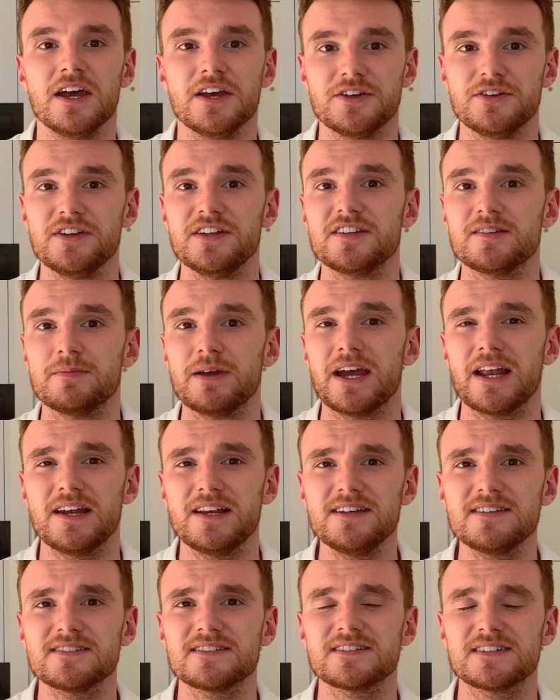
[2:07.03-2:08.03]
you need to be at
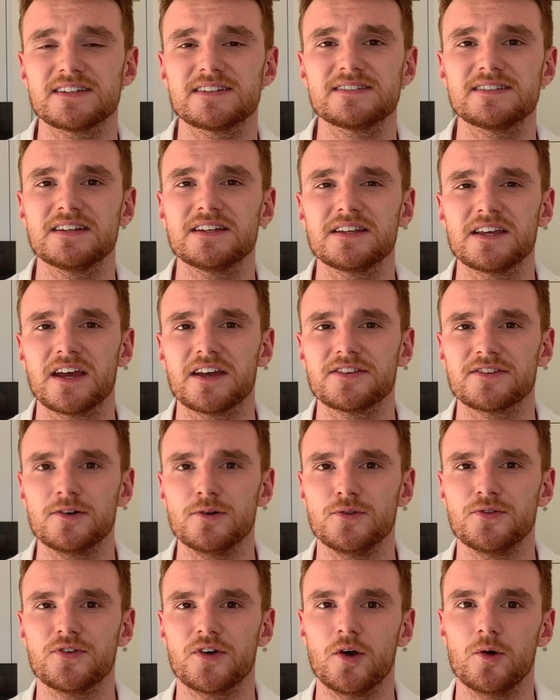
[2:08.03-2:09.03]
least 16 years
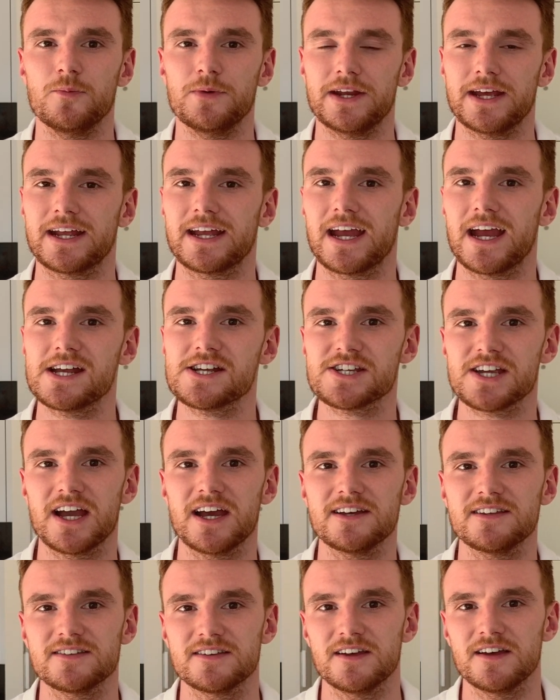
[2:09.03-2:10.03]
old to open a cash
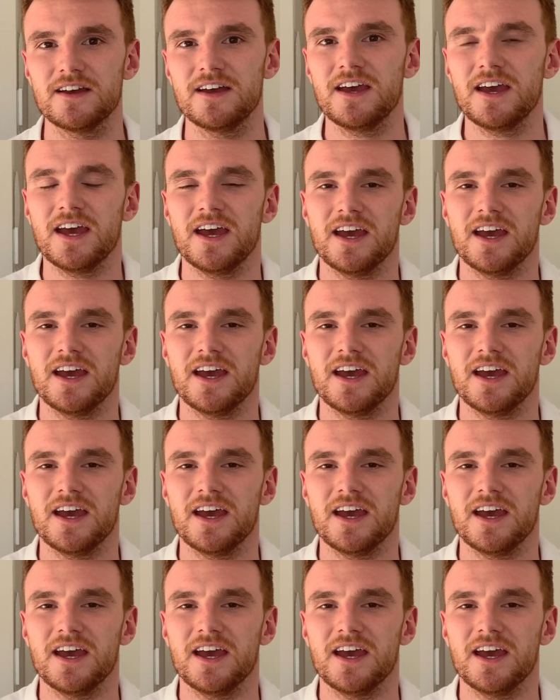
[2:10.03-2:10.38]
ISA,